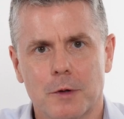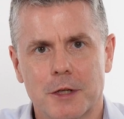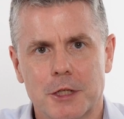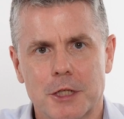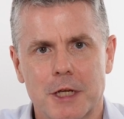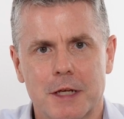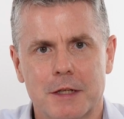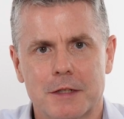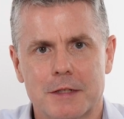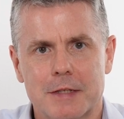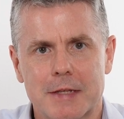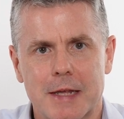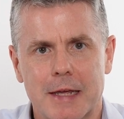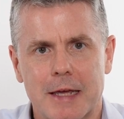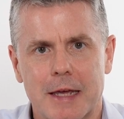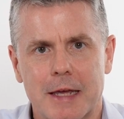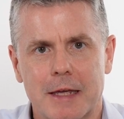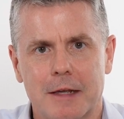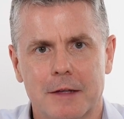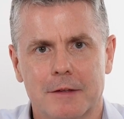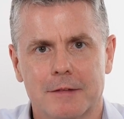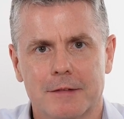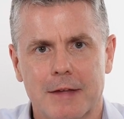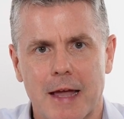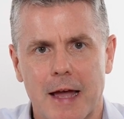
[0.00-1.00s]
which is
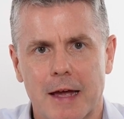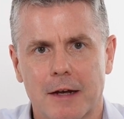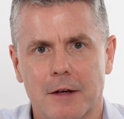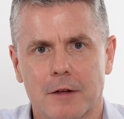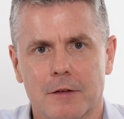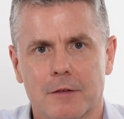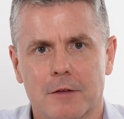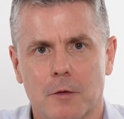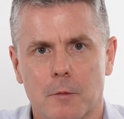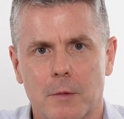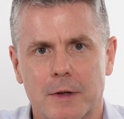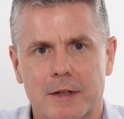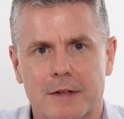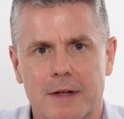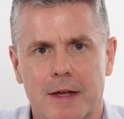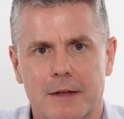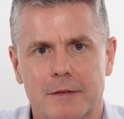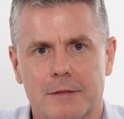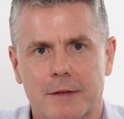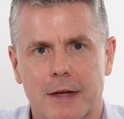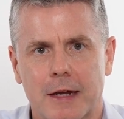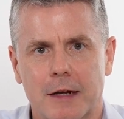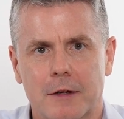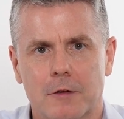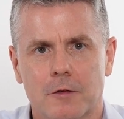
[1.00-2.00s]
the standards that we're
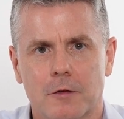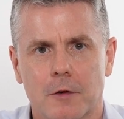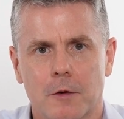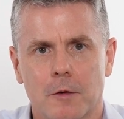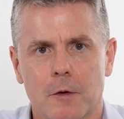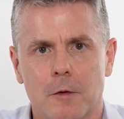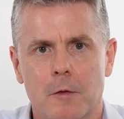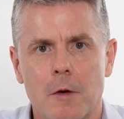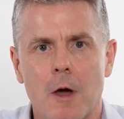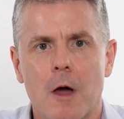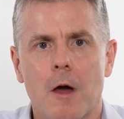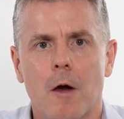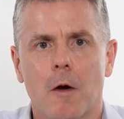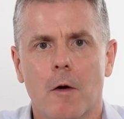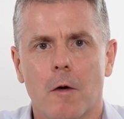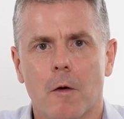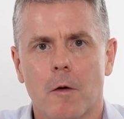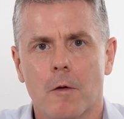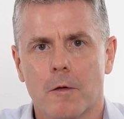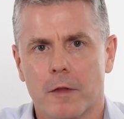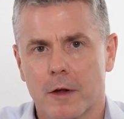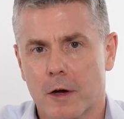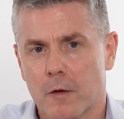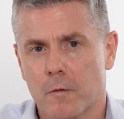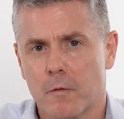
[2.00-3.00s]
testing to,
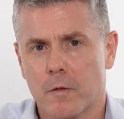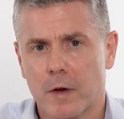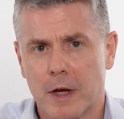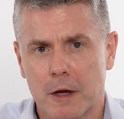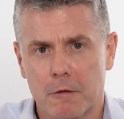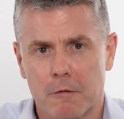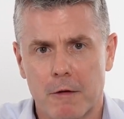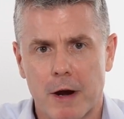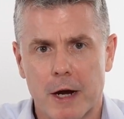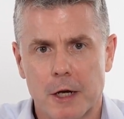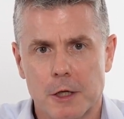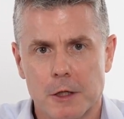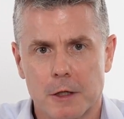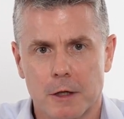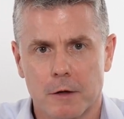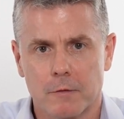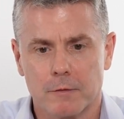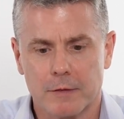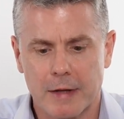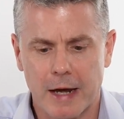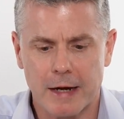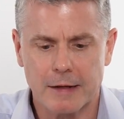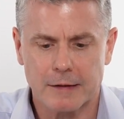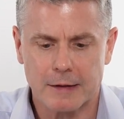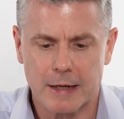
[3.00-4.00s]
or the configuration
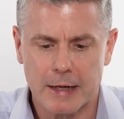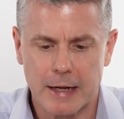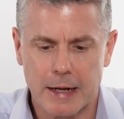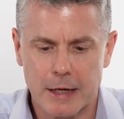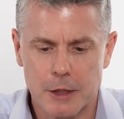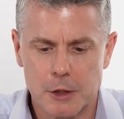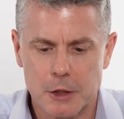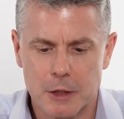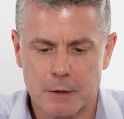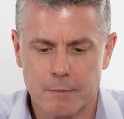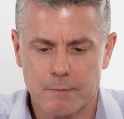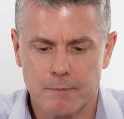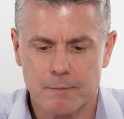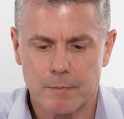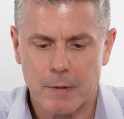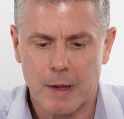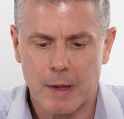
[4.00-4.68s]
of data collection.